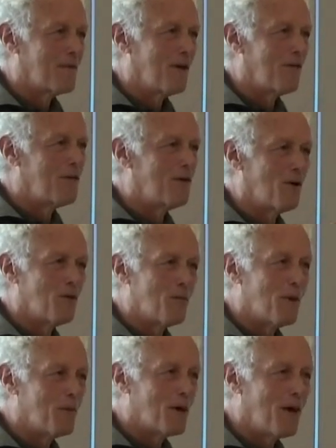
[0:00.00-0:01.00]
If you don't
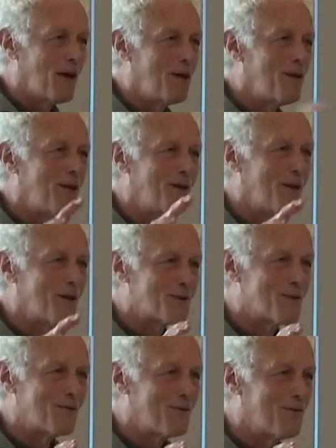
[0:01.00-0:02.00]
remember anything else
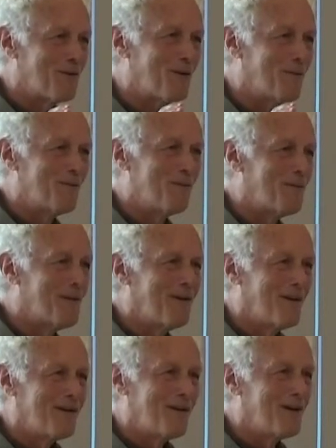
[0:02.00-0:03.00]
from
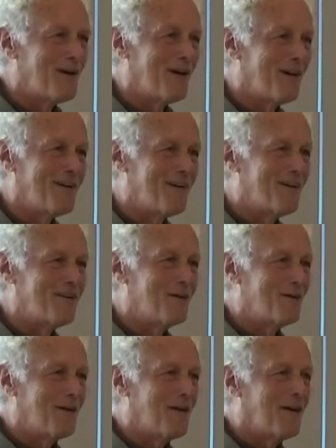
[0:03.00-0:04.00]
the day,
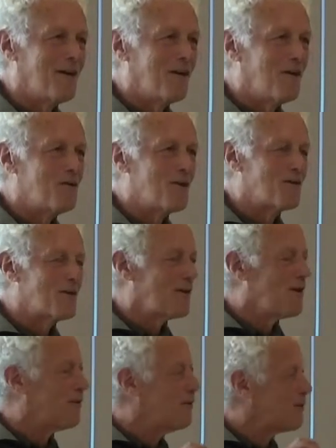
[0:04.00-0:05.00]
just
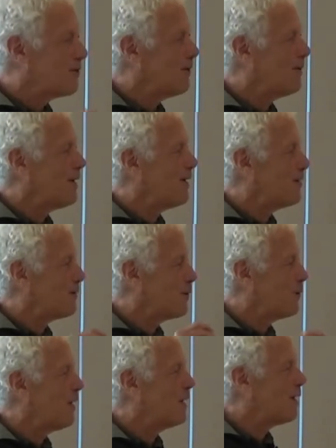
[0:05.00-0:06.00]
if you turn out
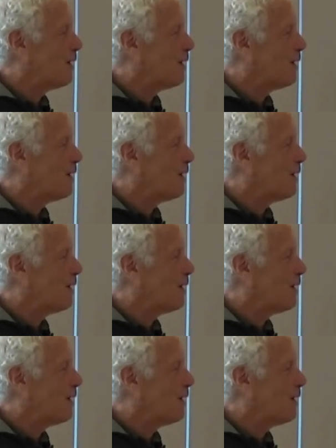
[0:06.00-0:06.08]
to wake